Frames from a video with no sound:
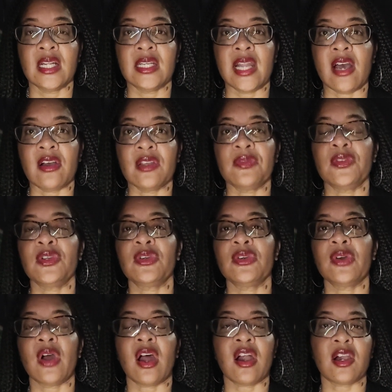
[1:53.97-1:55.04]
Now, if
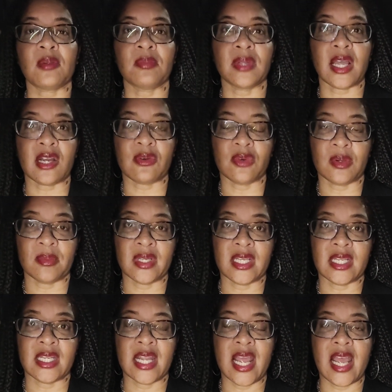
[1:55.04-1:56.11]
you are a black
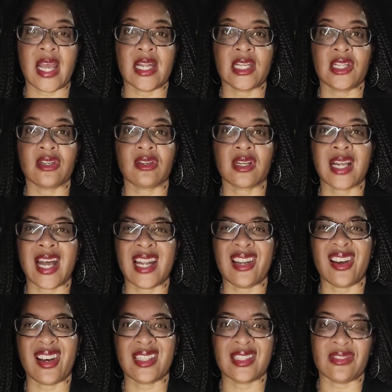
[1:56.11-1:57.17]
woman and you're kind
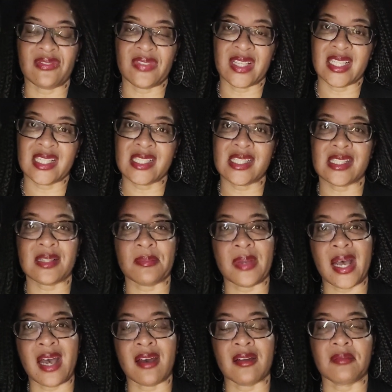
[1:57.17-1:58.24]
of on the fence
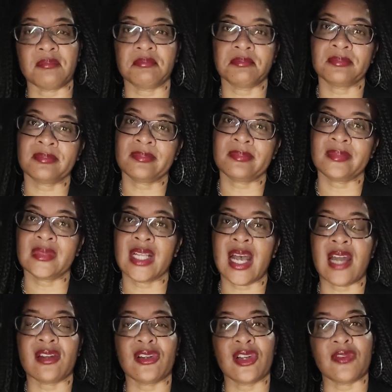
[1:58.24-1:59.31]
about,
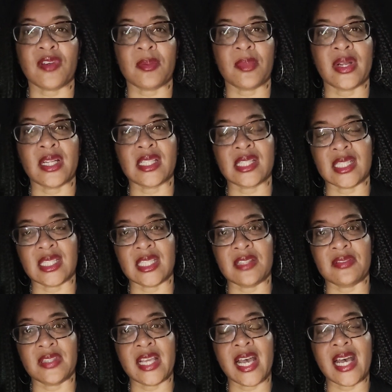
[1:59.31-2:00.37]
I don't know if I'm ready to
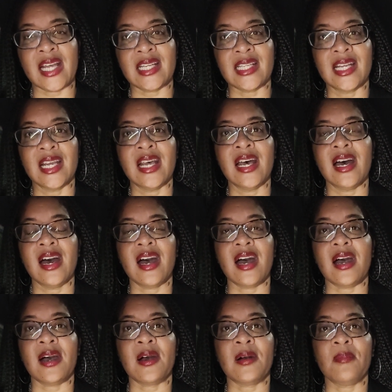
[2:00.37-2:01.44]
leave yet,
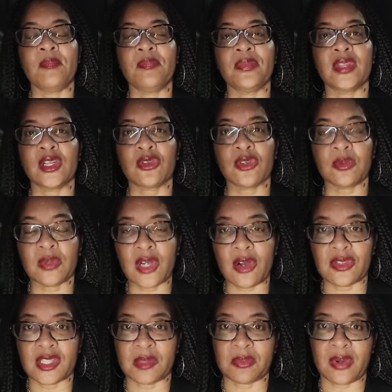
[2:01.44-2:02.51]
the group
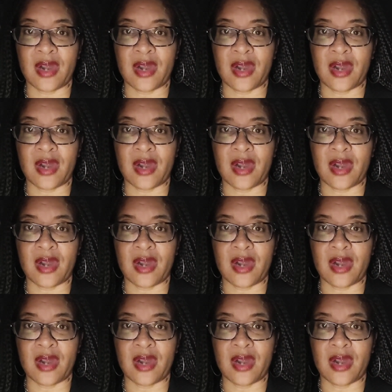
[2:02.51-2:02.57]
coaching